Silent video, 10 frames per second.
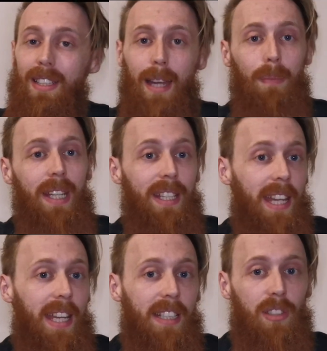Let me
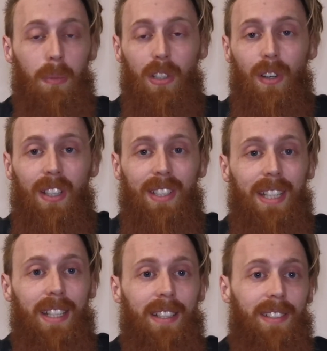hear some of your
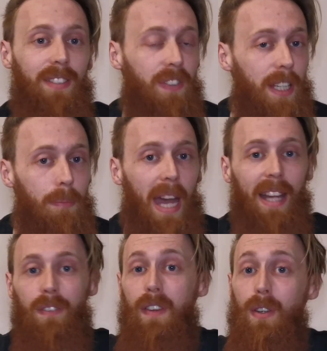ideas,
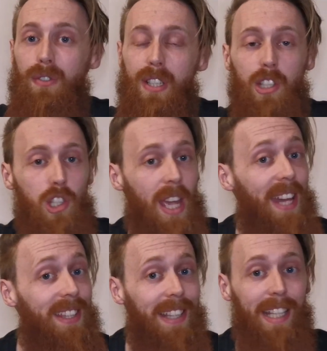feedback. Feel free to share
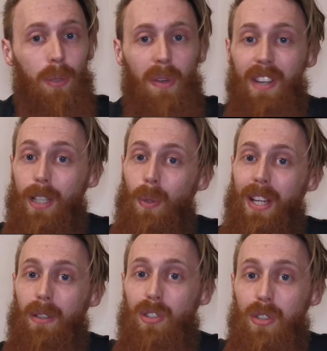the link with anyone
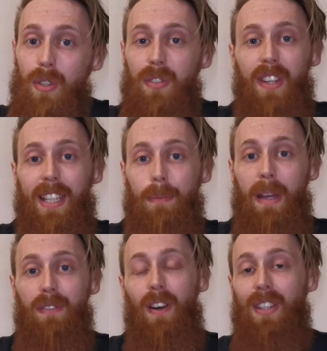else you think
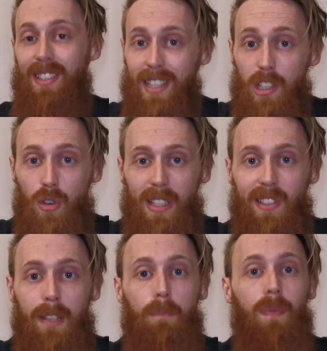may find this
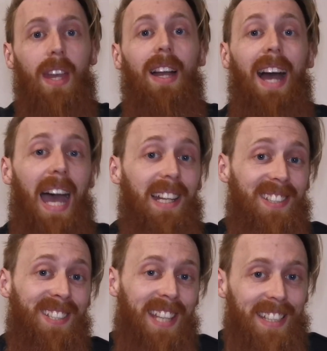interesting. As
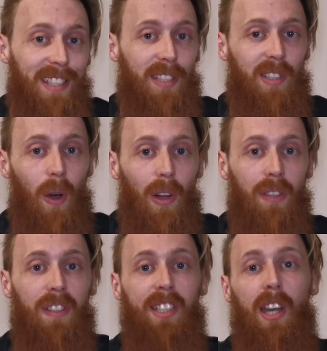I said at the start of the
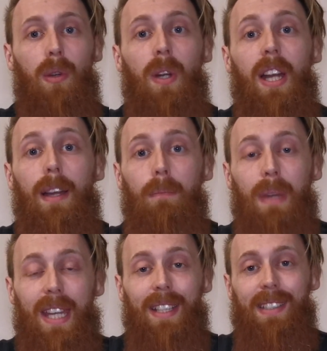video,
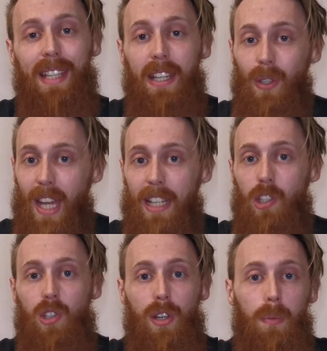me and Dee on
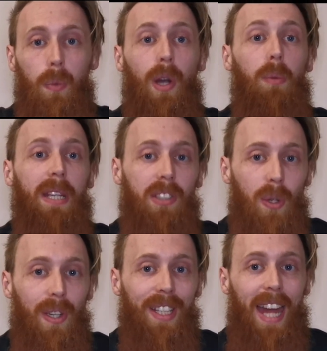HTube will be
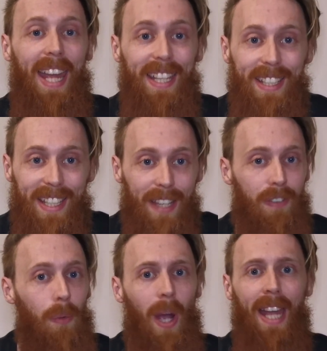doing a
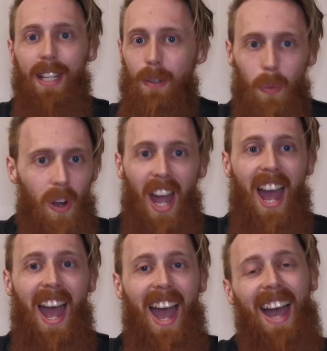giveaway.
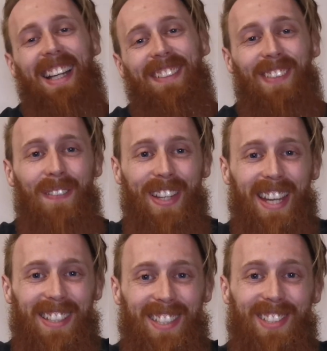Wow, when we
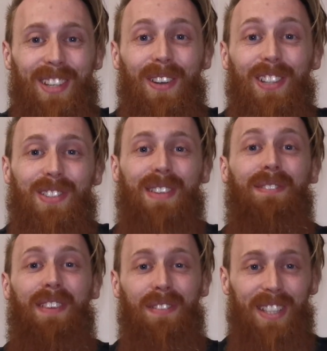get to
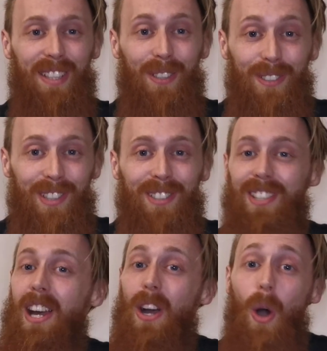250 users.
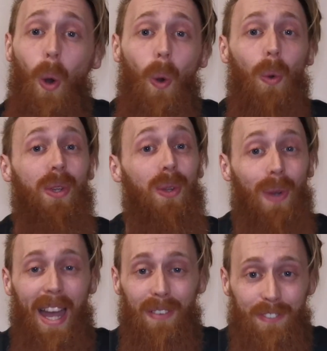All you
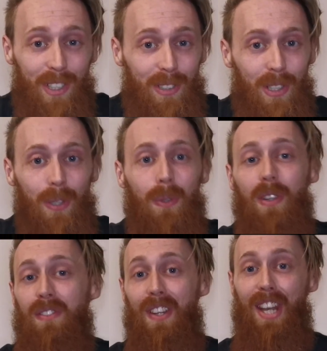have to do
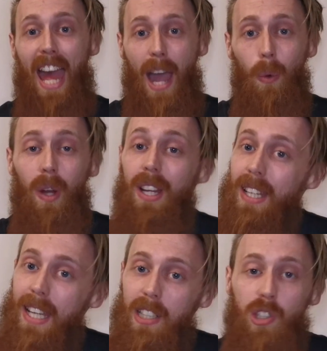for now
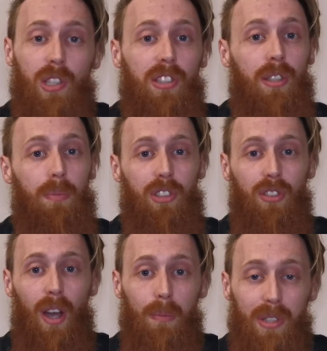is just
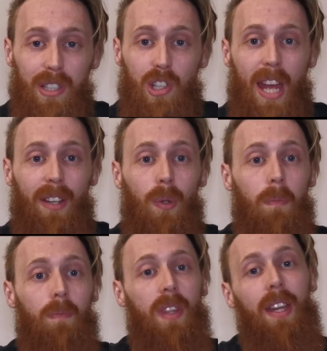subscribe to the channel.
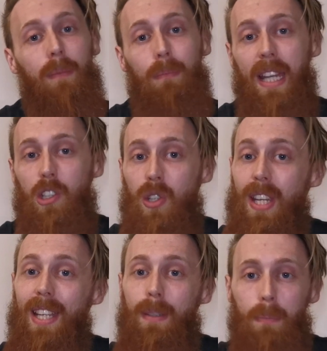Make sure you
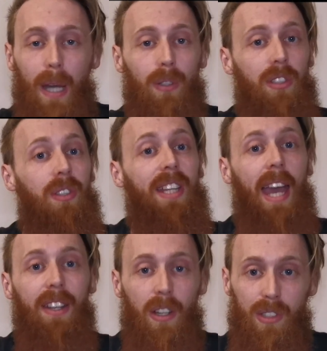hit the bell so you
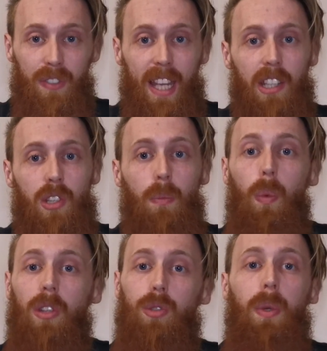get a notification.
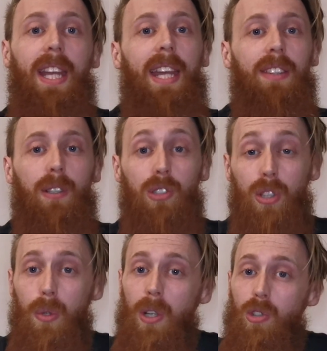Once we hit those
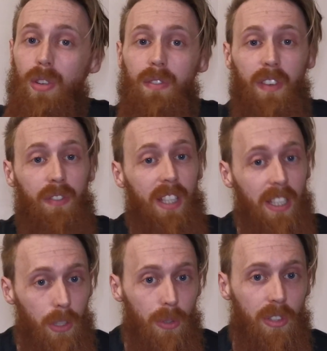250
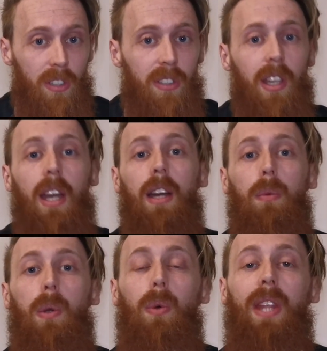users,
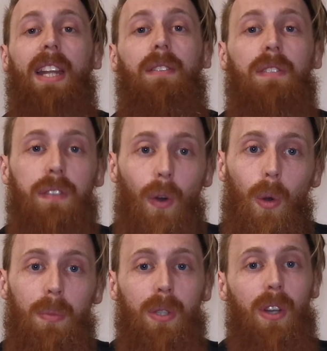we will then
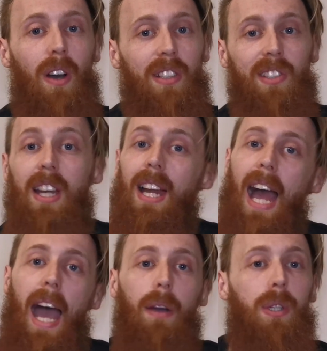inform you guys
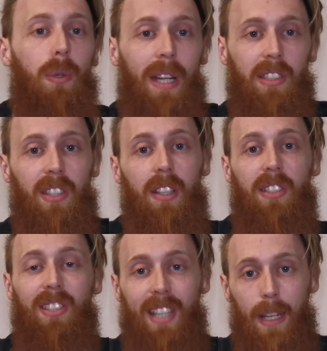how you enter
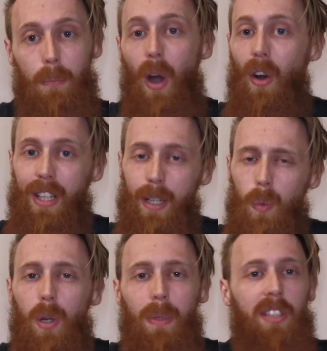to take part, and it
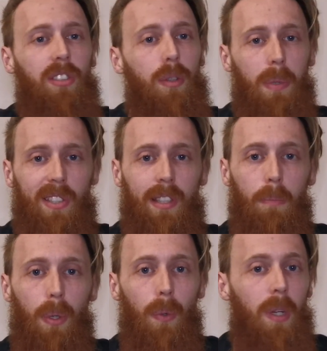will be super
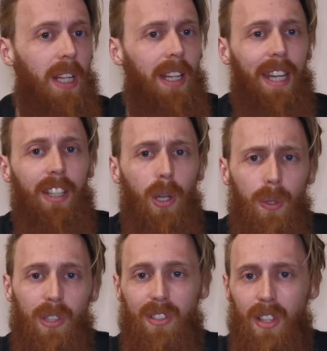simple. And
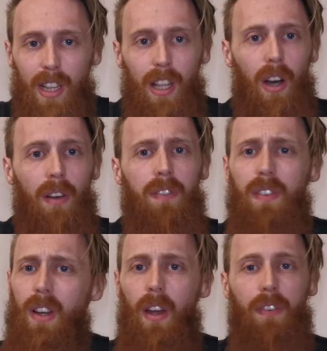who doesn't love
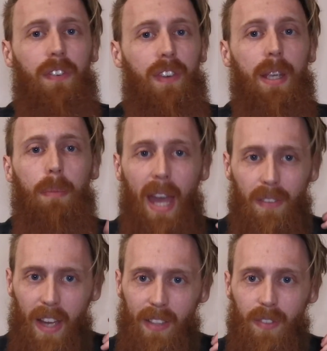a free pair
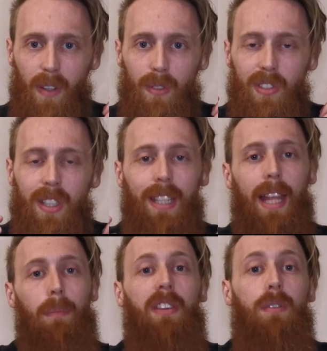of headphones? And
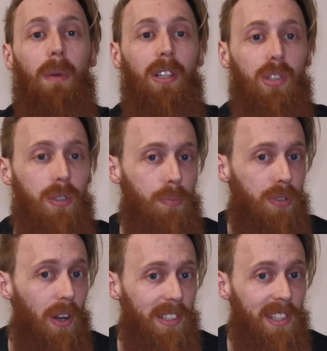let me remind you, the
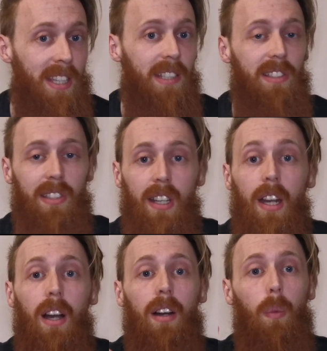prize is
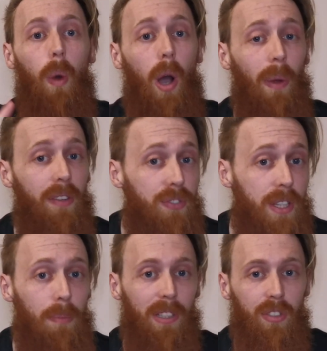Huawei
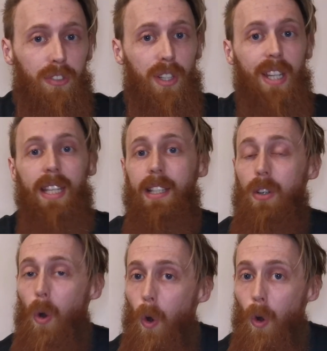FreeBuds Free,
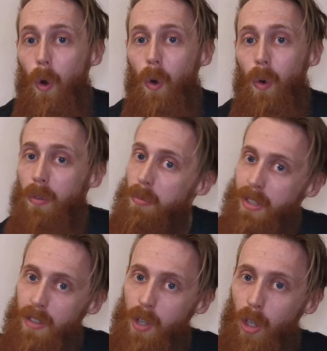or
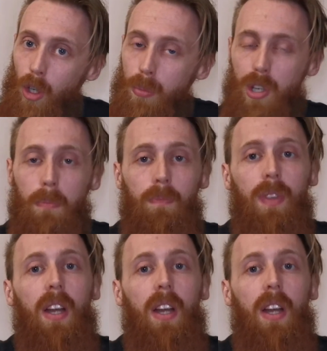you've got an option,